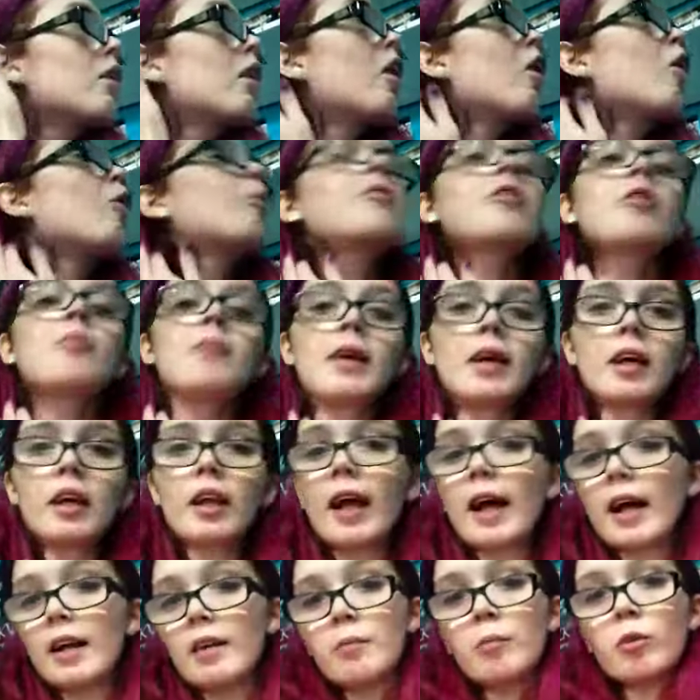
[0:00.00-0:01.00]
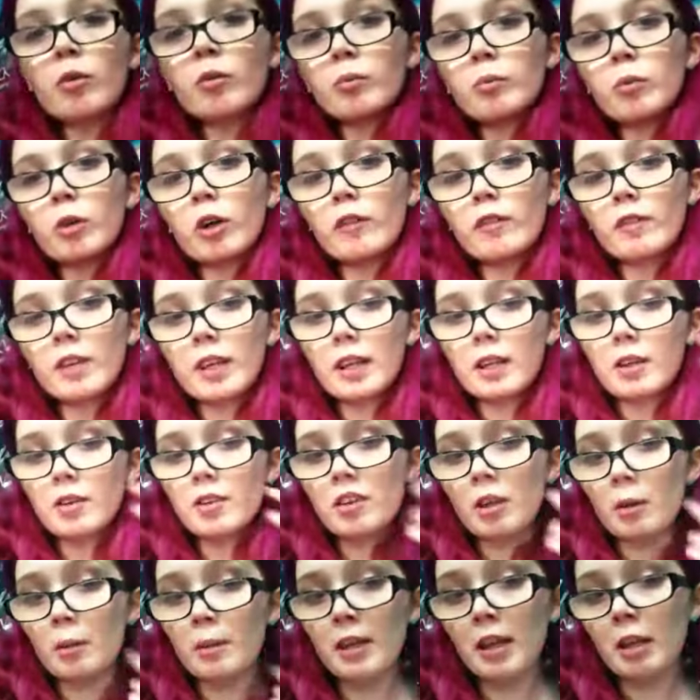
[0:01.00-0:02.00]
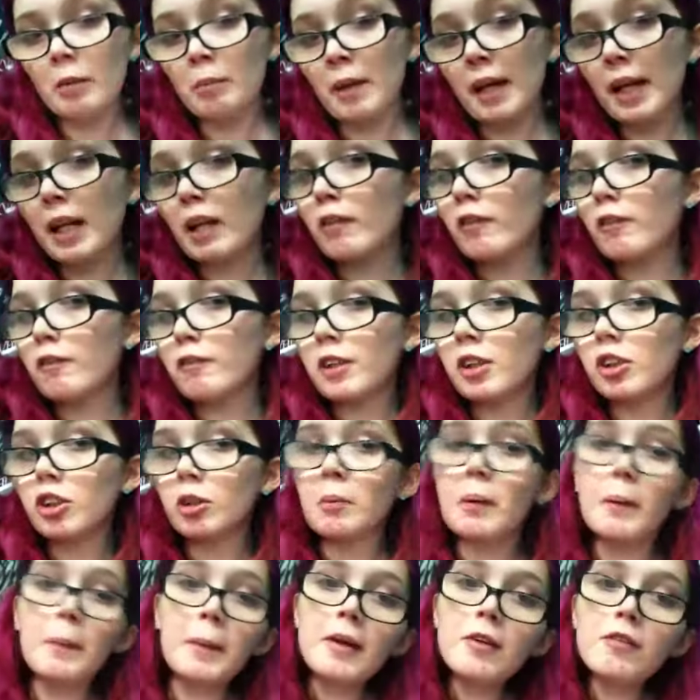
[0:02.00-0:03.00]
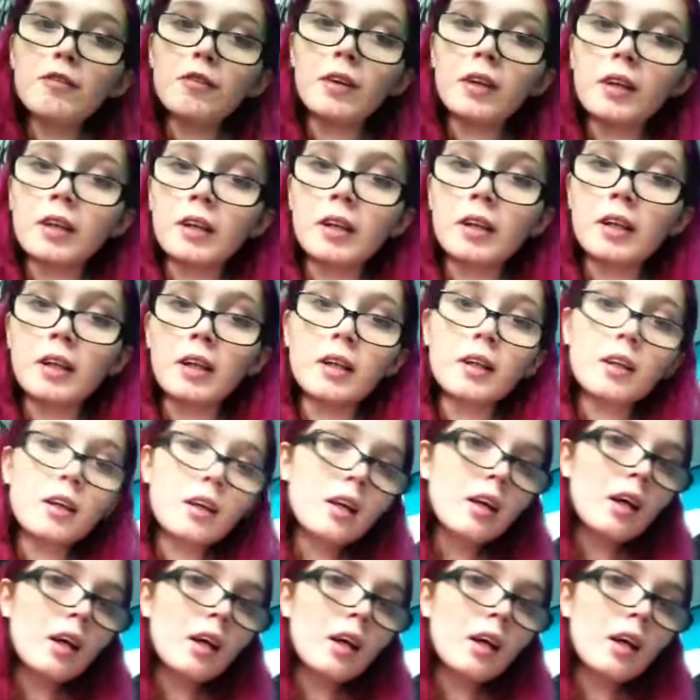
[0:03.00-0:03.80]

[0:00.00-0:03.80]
hope to make a lot more videos. Some of them might even feature my best friend in it.